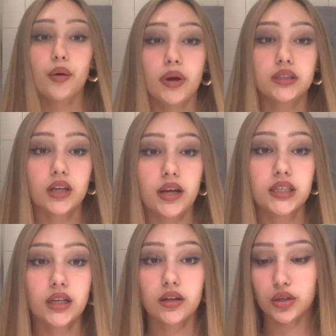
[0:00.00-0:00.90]
instead
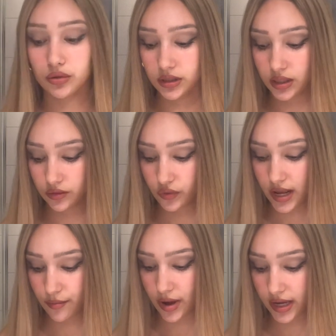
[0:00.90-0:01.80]
of using this for
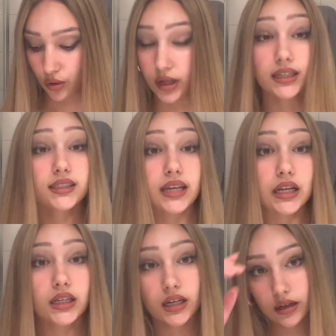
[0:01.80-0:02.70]
like baking or like
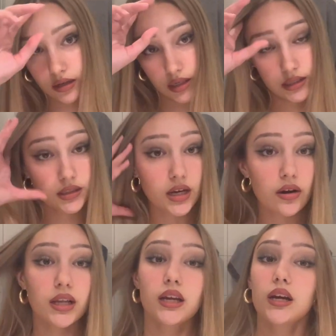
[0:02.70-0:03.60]
setting
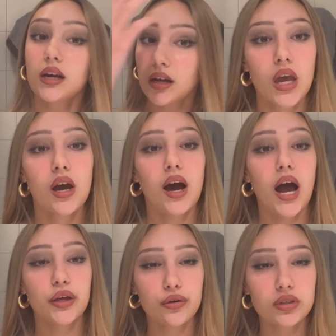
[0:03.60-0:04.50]
necessarily,
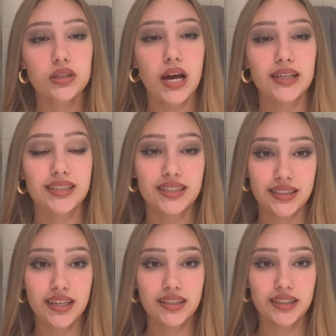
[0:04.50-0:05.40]
I use this as a
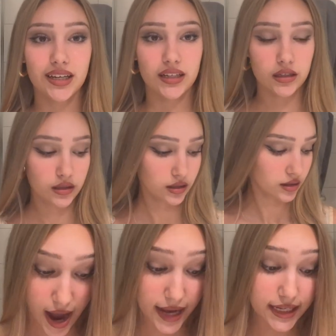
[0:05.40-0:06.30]
skin tint.
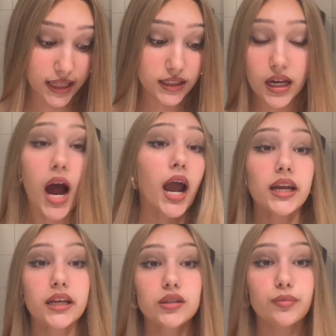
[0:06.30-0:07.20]
I take the
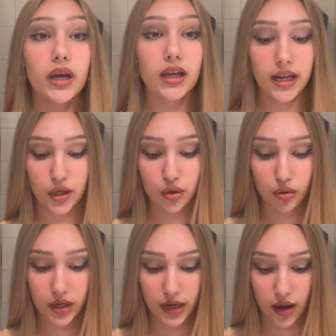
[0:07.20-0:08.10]
tiniest bit, like you
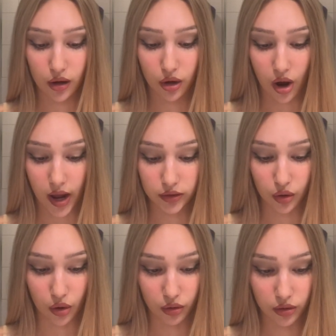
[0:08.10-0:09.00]
don't need a lot at
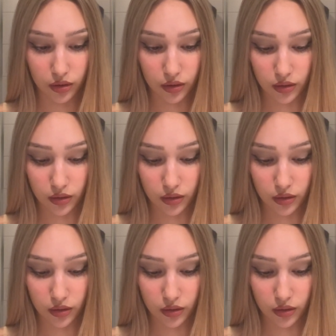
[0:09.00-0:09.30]
all.